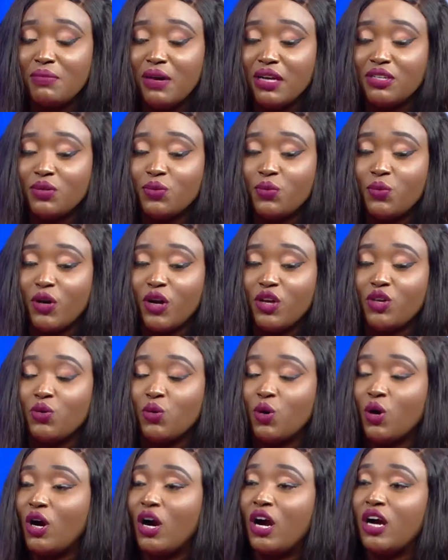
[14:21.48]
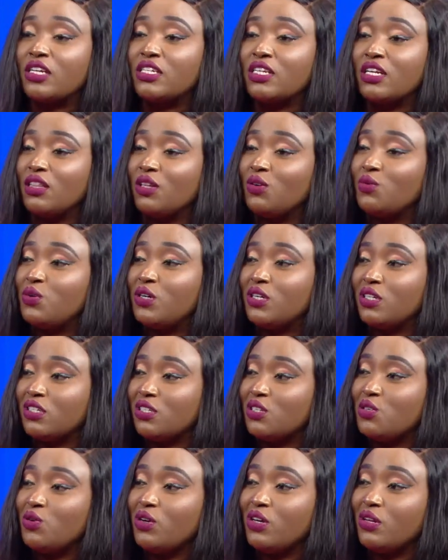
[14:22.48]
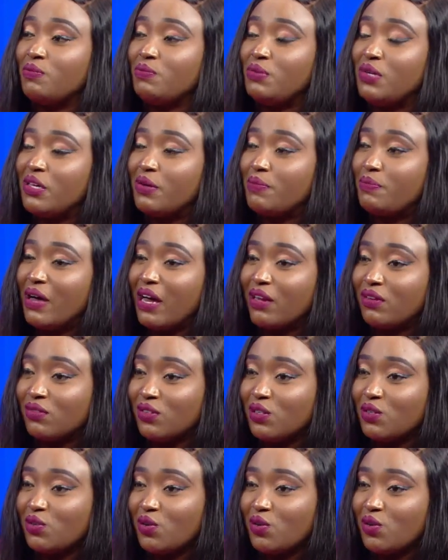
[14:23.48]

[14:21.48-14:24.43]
matter where you are at in the world. You can be a part of the